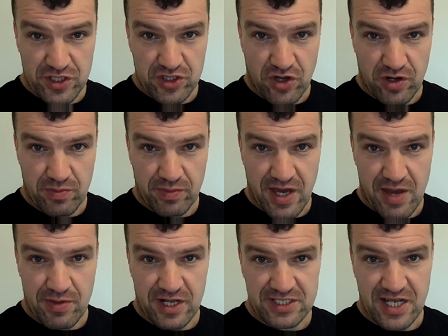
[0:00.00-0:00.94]
the Tottenham
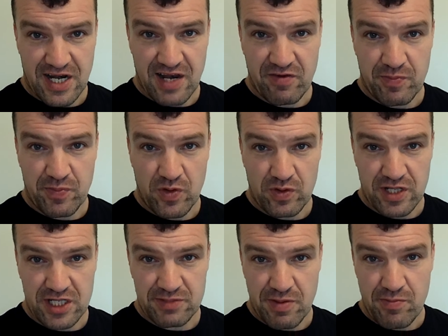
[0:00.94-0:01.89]
game when I said Liverpool
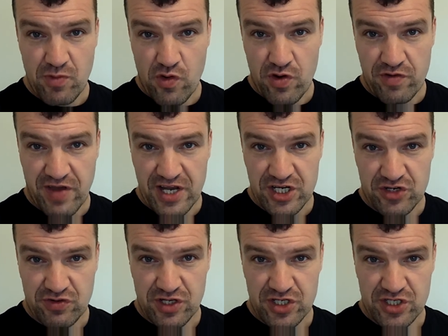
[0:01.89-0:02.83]
need to be more
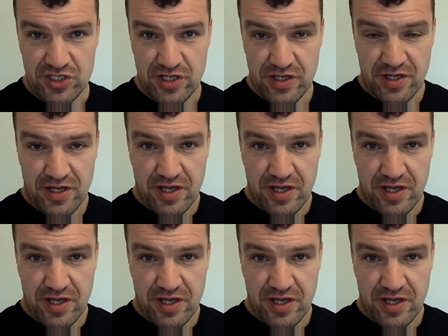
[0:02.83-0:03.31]
adventurous